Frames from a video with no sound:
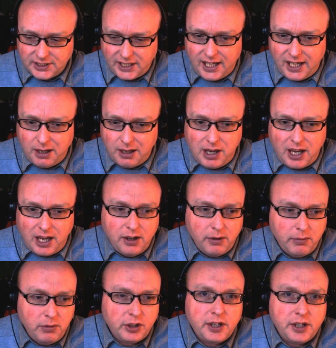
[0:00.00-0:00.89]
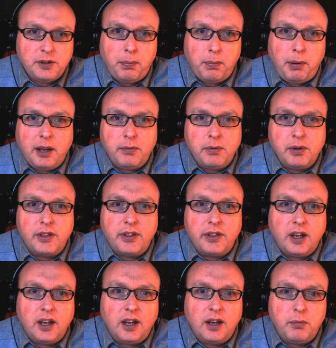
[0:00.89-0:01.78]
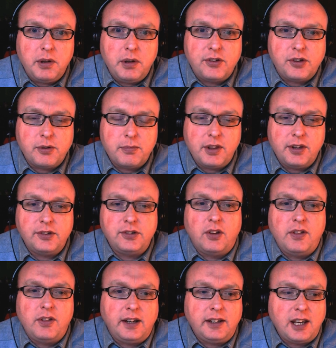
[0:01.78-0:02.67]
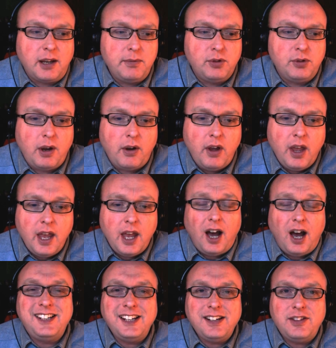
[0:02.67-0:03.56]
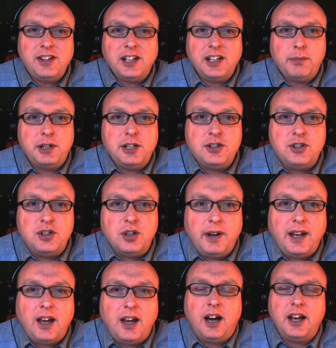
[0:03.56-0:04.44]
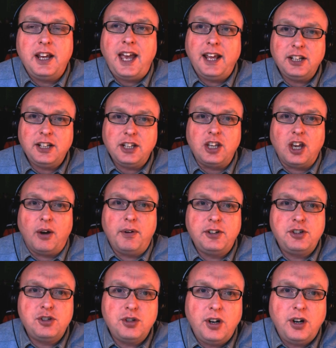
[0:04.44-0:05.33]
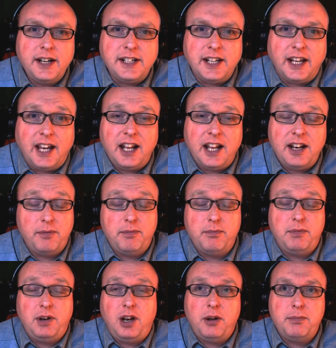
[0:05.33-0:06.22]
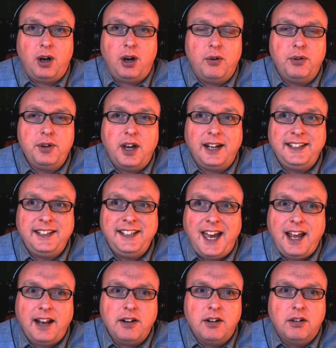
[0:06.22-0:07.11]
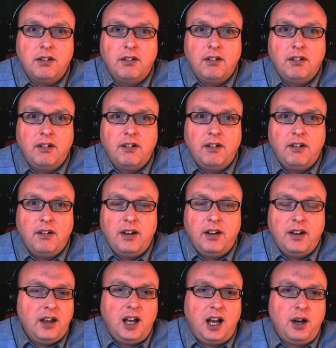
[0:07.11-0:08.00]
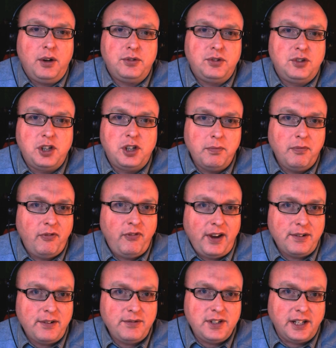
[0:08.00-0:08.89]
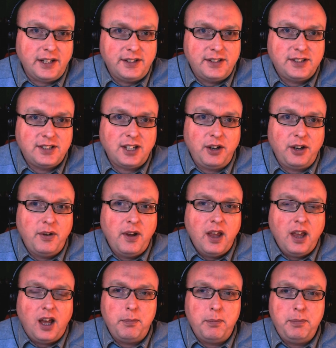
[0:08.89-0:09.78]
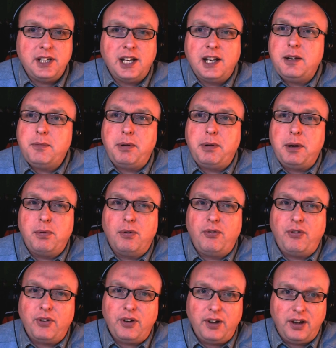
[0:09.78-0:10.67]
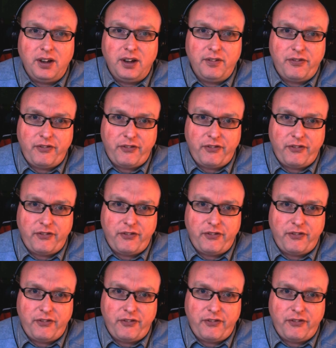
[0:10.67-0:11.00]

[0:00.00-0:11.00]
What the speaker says: And I'm looking to play with some others on that game as well. I didn't think I'd be able to do it. I had a go. I tried it, and lo and behold, I can. I was dumbfounded. So I've been telling people for